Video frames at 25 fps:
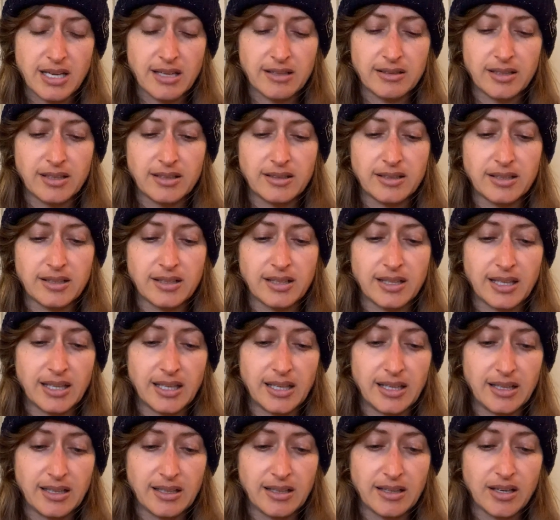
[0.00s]
and then the
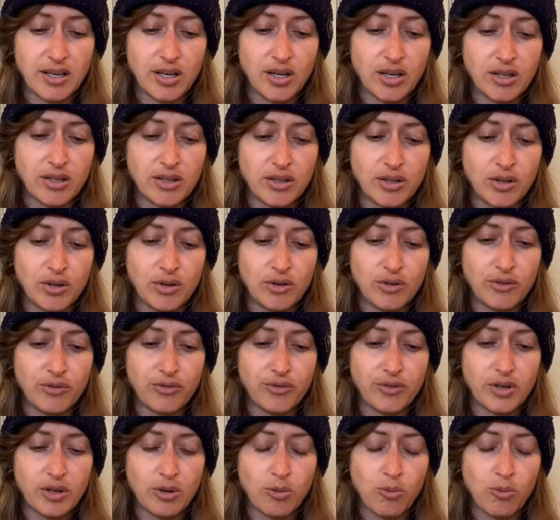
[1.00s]
king of